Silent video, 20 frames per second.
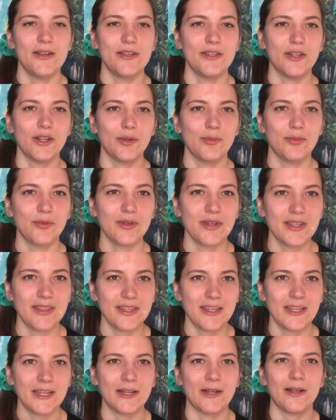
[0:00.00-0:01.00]
your
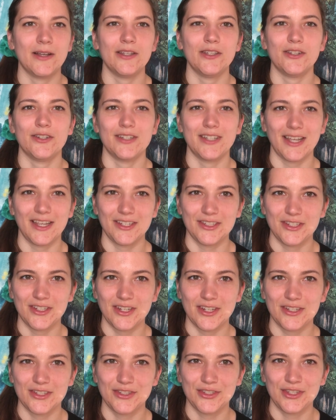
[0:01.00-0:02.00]
breathing, your
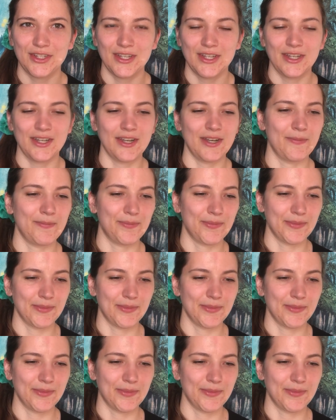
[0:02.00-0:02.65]
digestion,